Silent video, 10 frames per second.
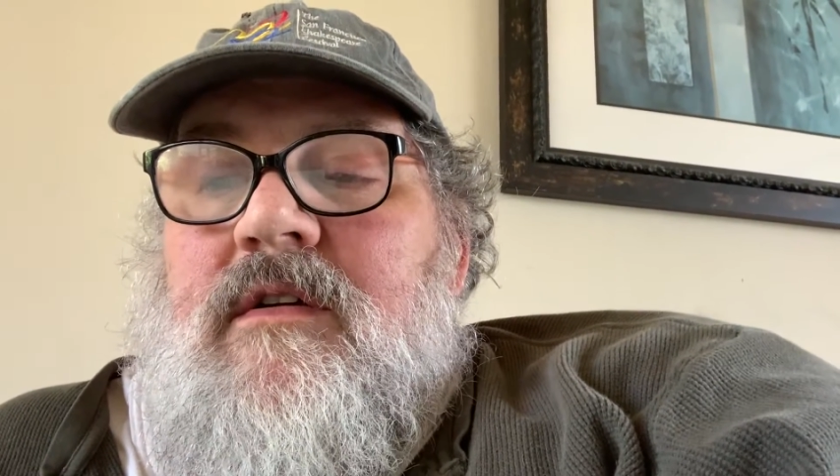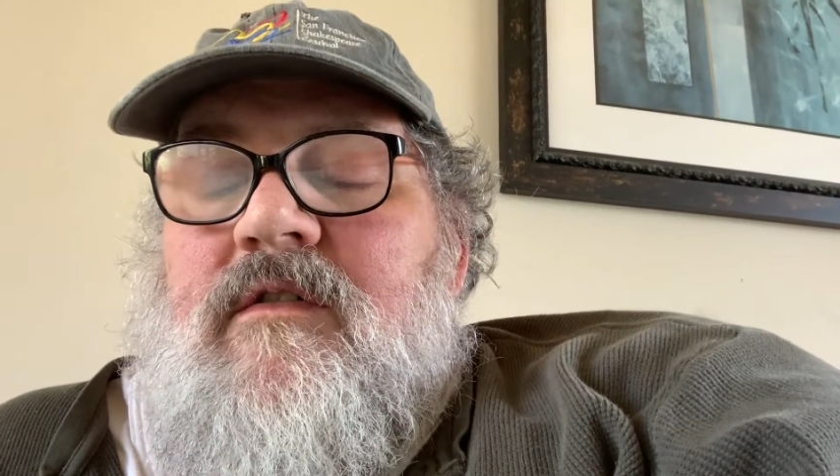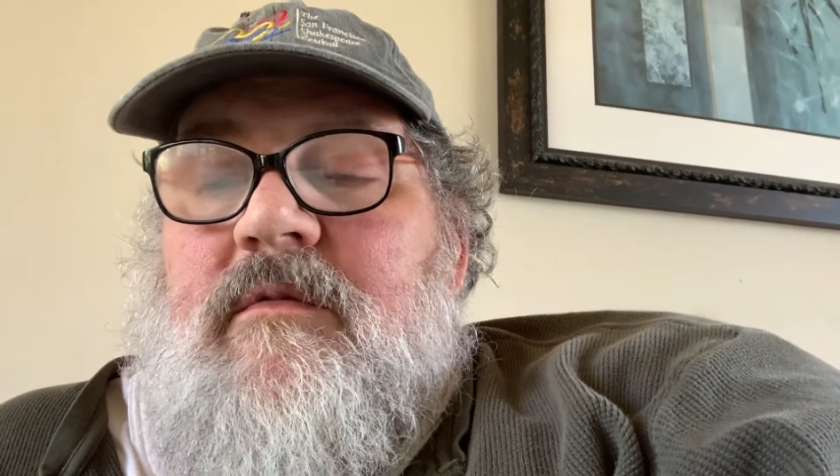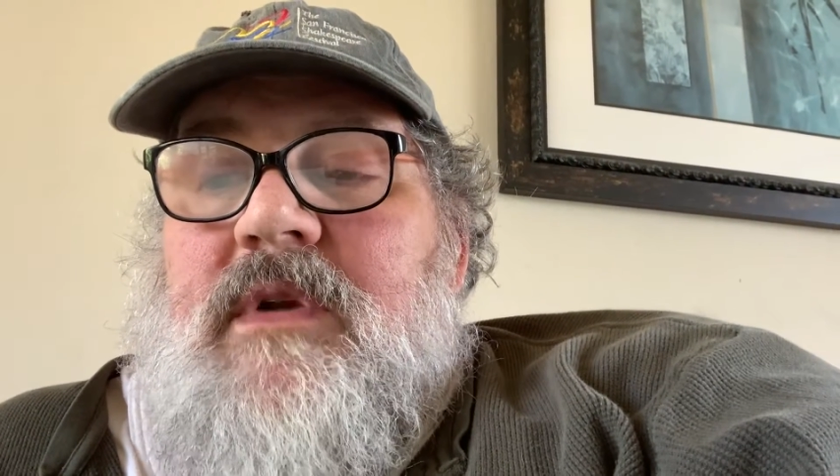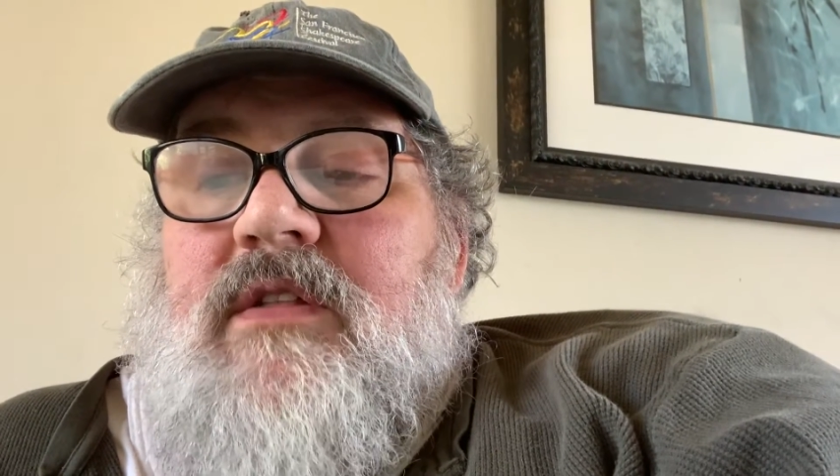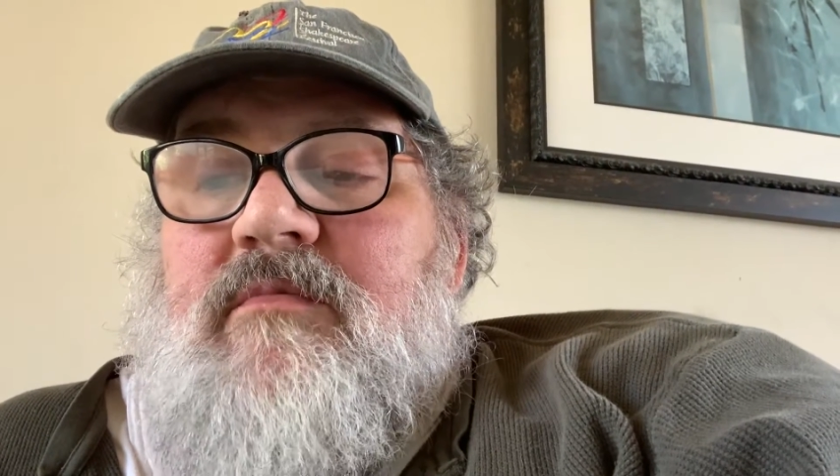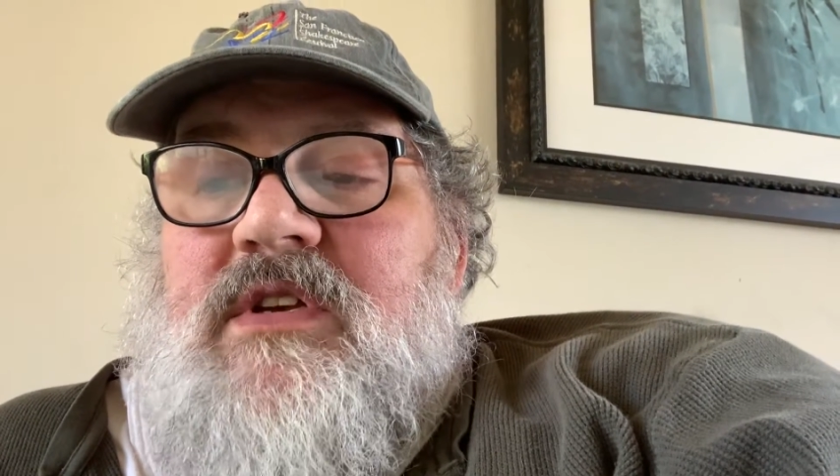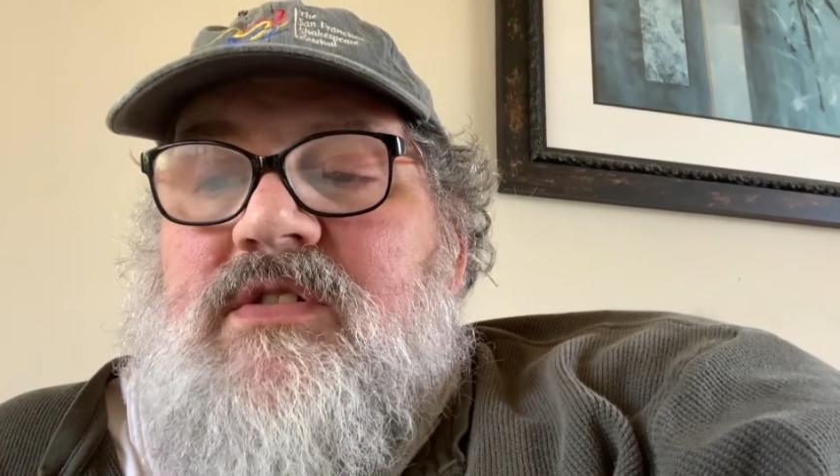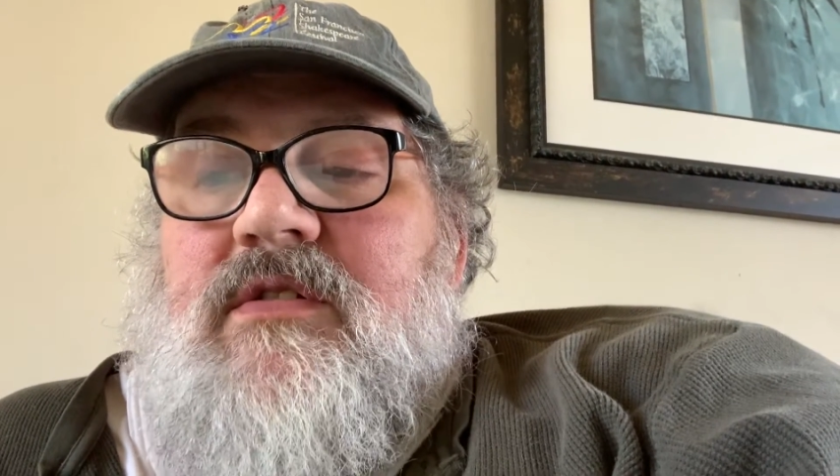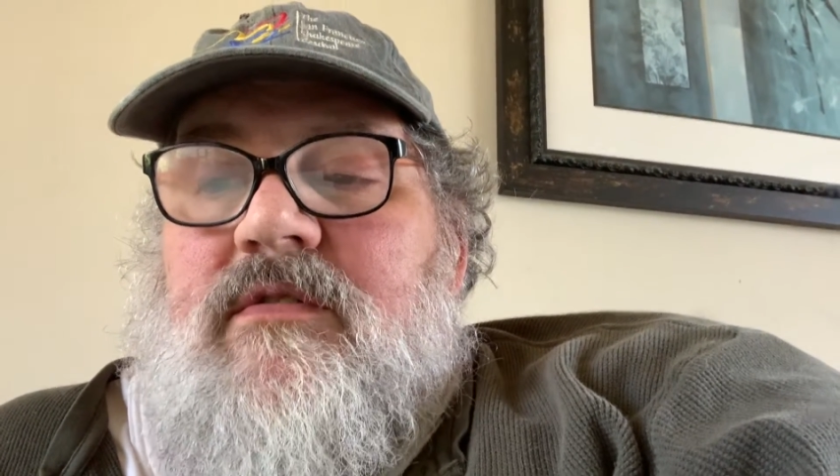from Another
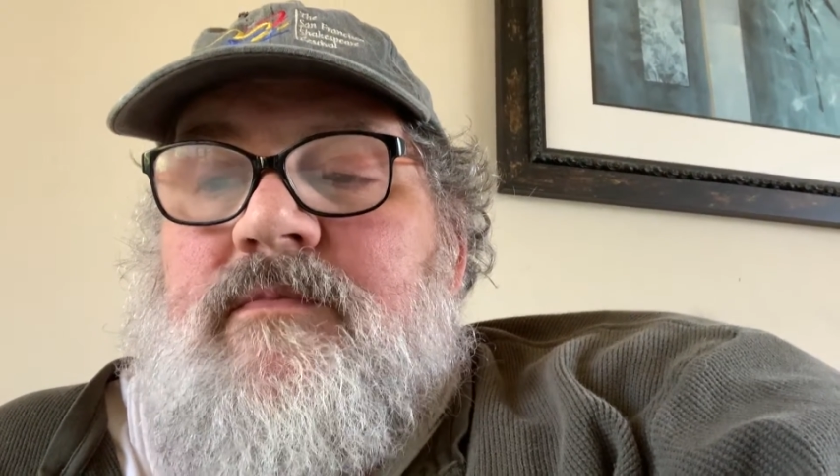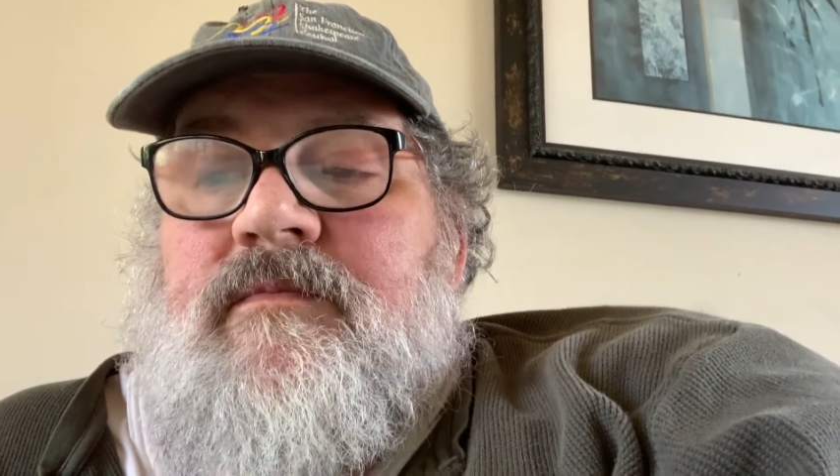Mister.